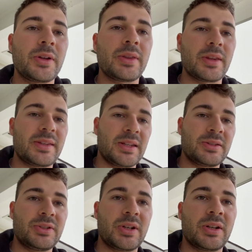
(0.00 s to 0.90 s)
the 10th
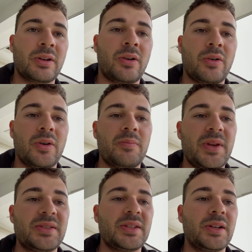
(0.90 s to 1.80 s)
gen on
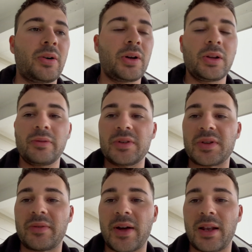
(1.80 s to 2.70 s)
BC coilovers,
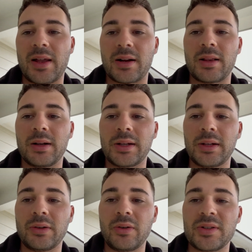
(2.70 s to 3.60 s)
I've had a lot of clunking
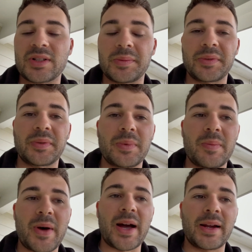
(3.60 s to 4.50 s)
noise coming from the
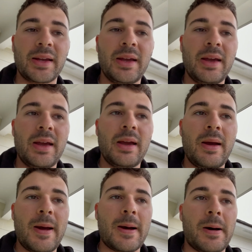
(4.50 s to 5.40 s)
back.
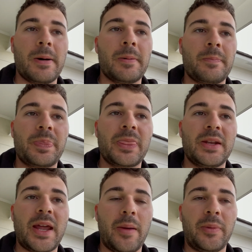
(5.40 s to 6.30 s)
The
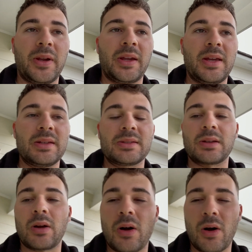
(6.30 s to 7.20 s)
dampening is
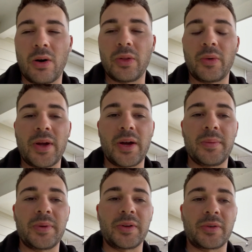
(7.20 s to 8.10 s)
all the way
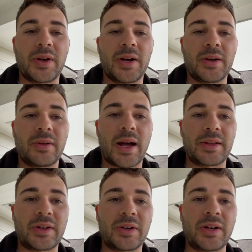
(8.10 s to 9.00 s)
up in the rear. I
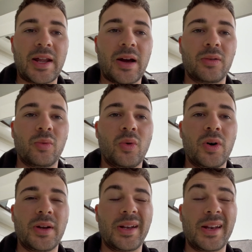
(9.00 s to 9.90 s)
turned it down to
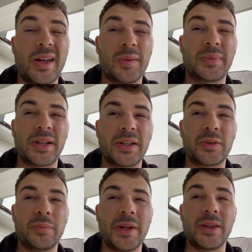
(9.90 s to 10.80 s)
1 and it helped a little
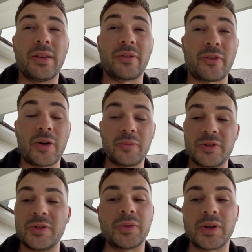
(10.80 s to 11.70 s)
bit. The front was
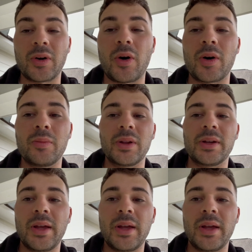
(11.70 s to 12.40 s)
doing it horribly.